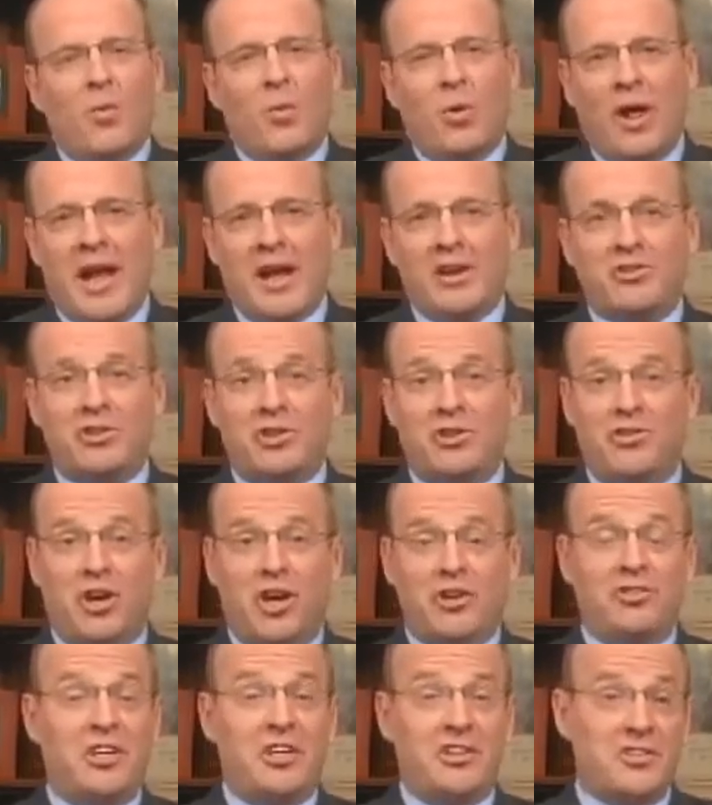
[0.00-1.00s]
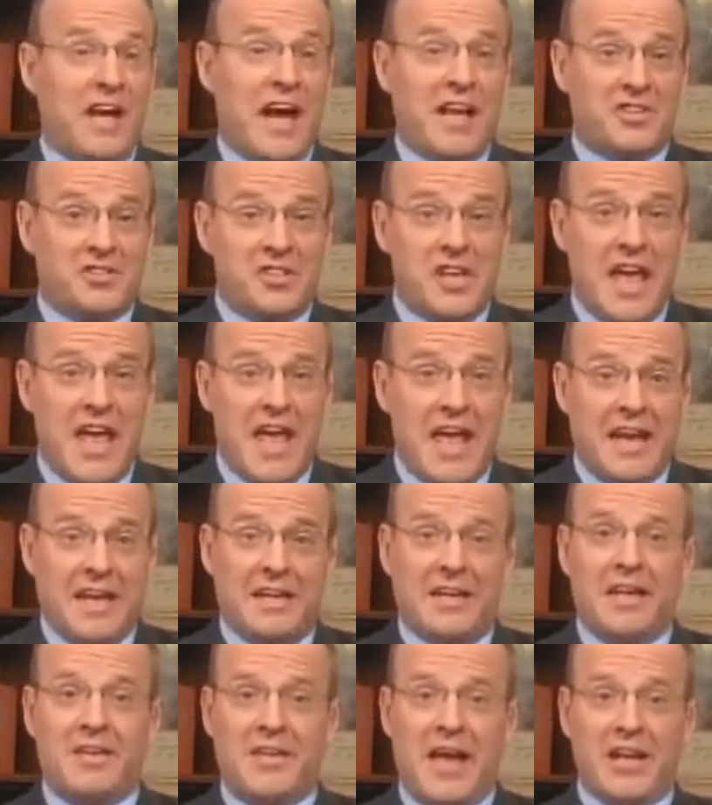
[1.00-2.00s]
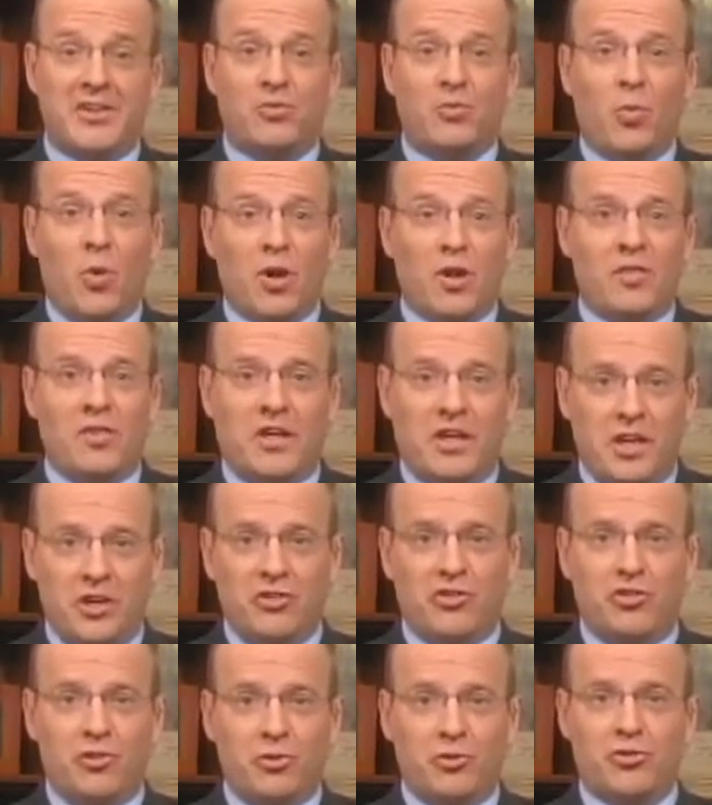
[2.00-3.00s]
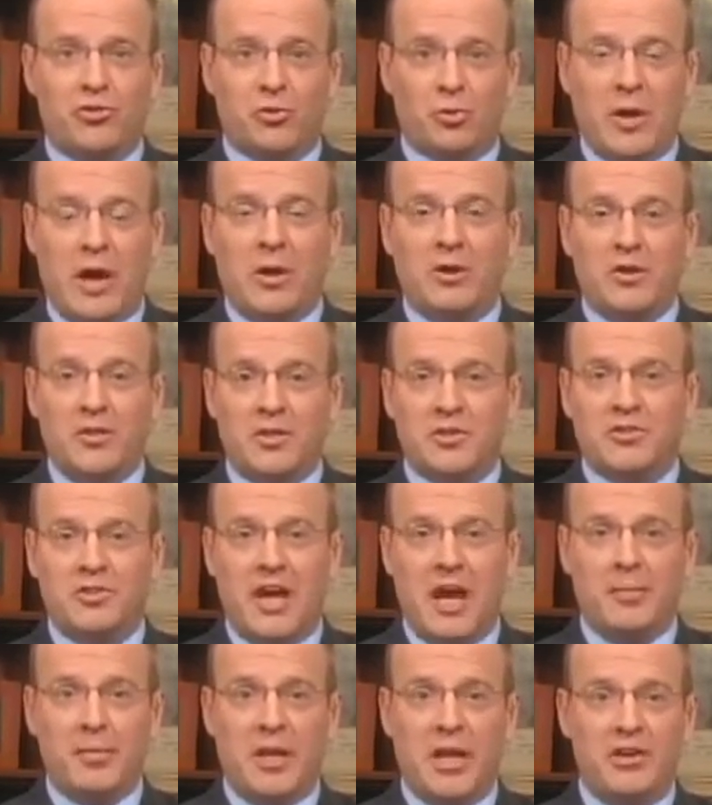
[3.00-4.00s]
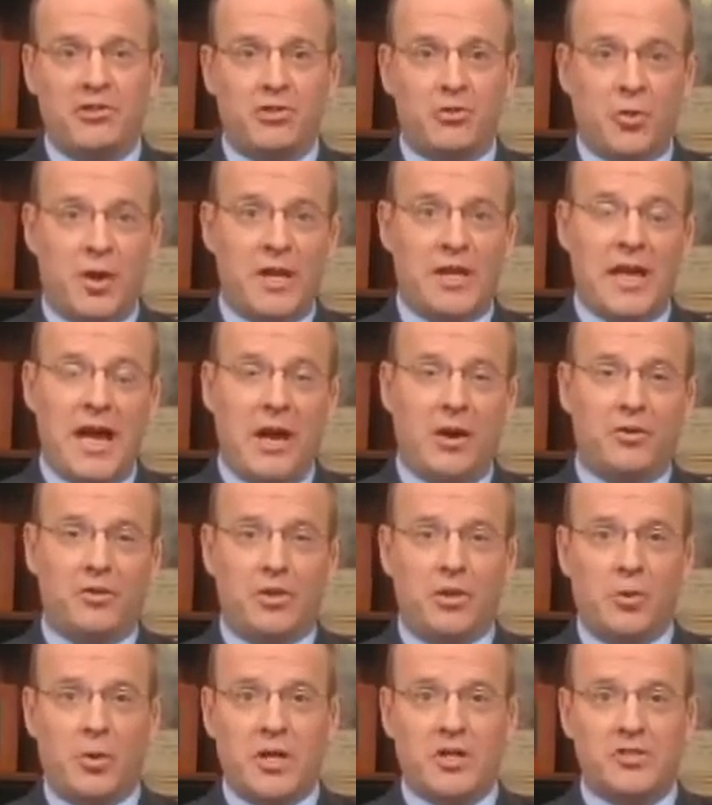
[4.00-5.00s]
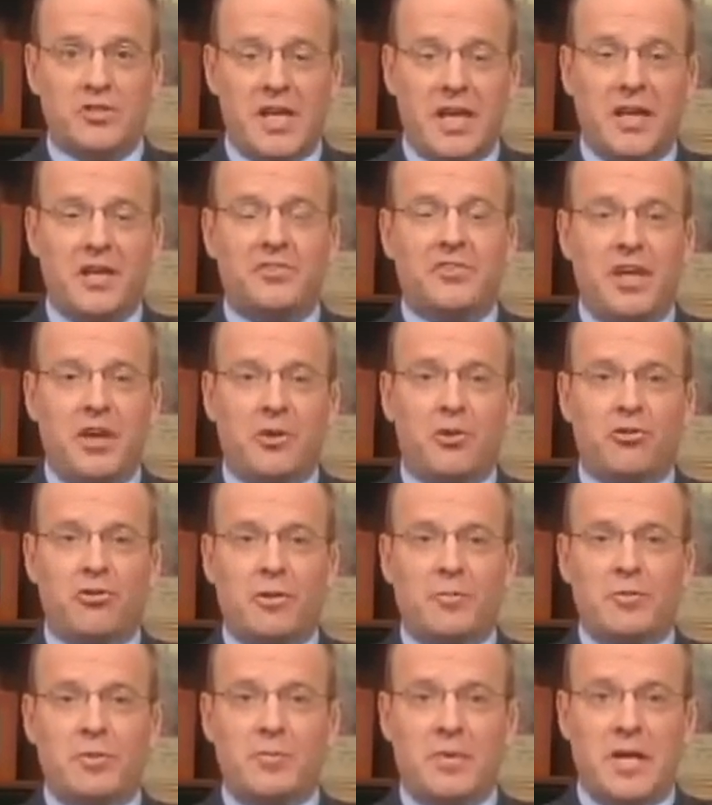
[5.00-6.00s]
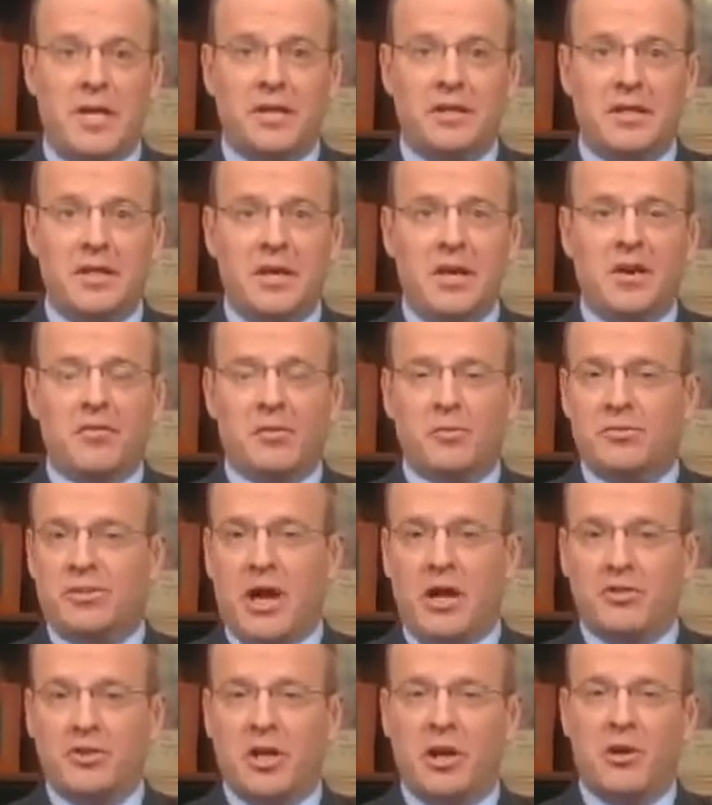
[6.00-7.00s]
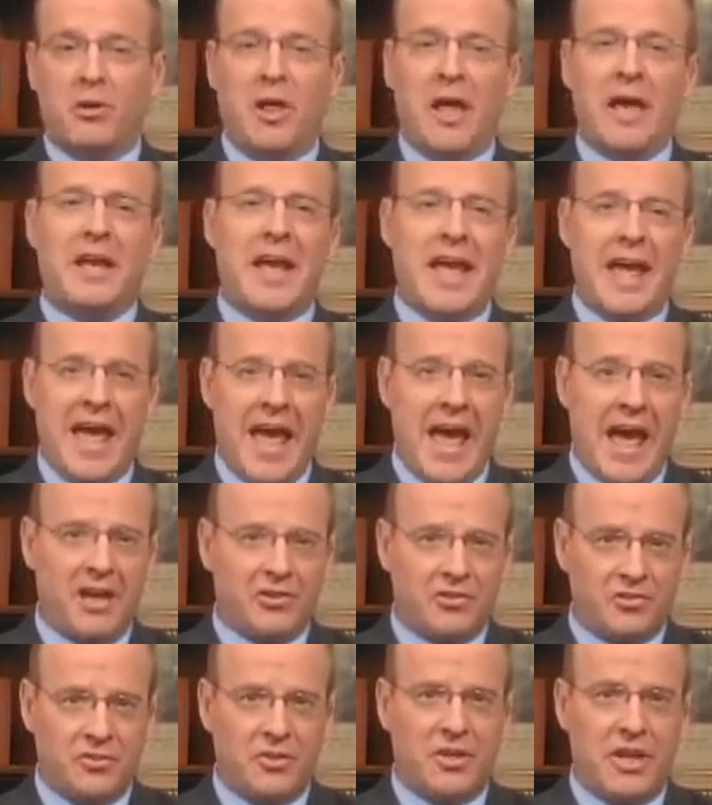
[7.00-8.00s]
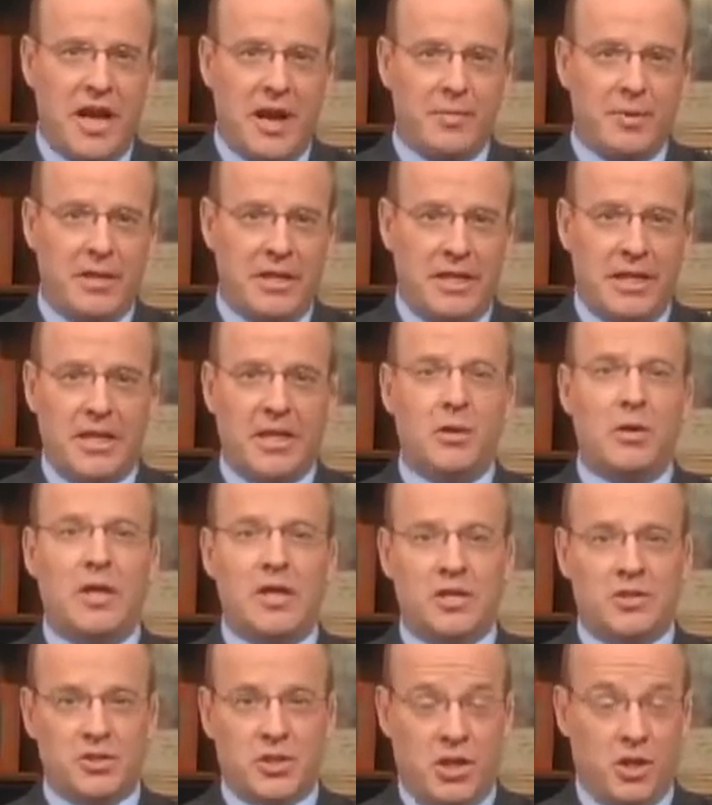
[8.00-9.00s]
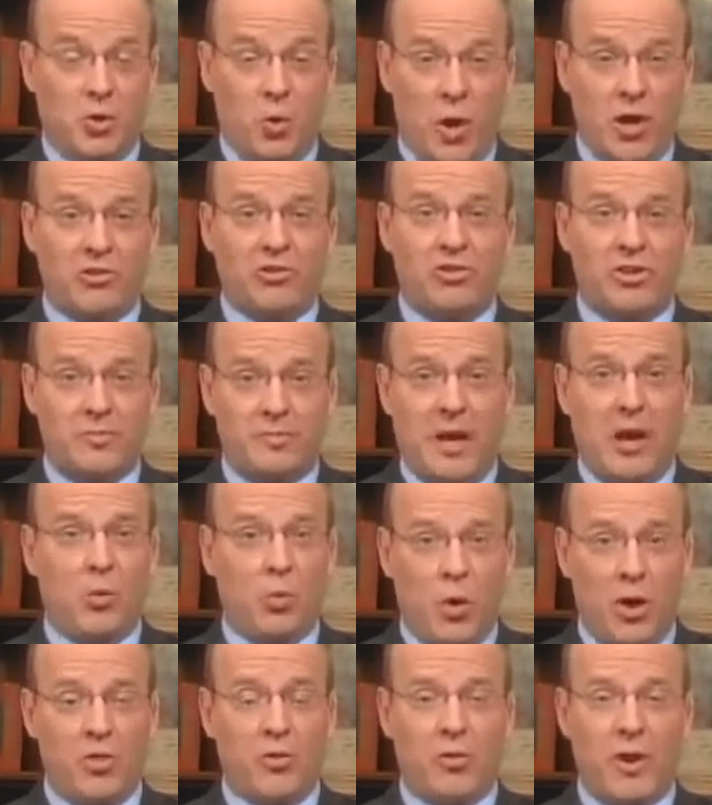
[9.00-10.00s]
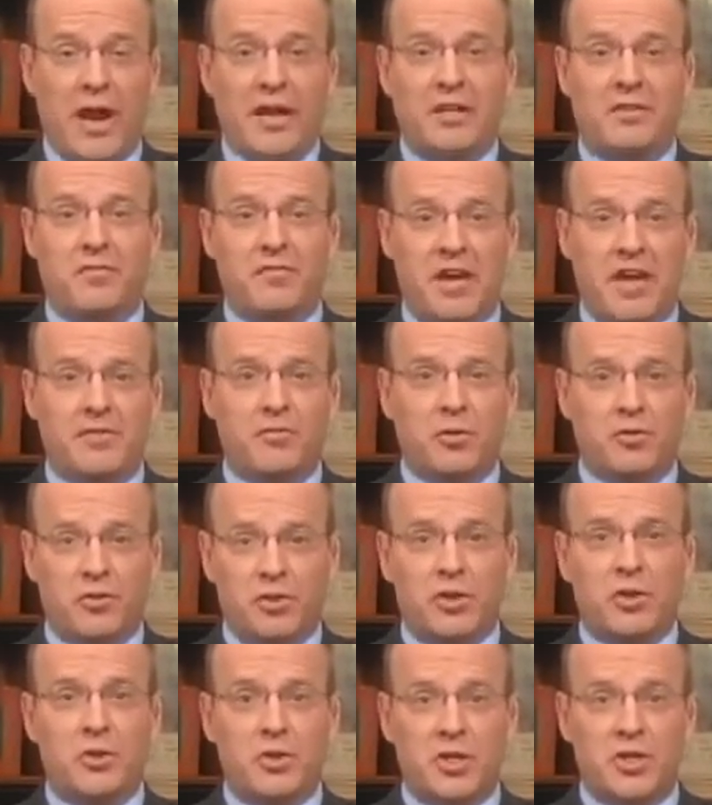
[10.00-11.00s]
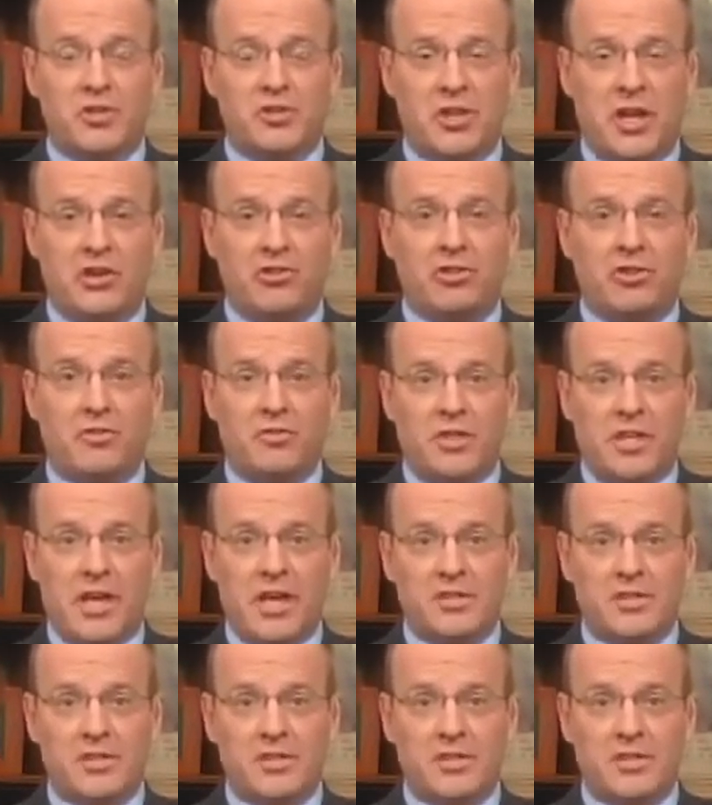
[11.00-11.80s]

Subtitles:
Well, actually, Judge, he's not saying, and that's one of the issues surrounding this nomination right now in the U.S. Senate. Senator Jim DeMint from South Carolina asked the nominee a question about whether or not he favored the unionization of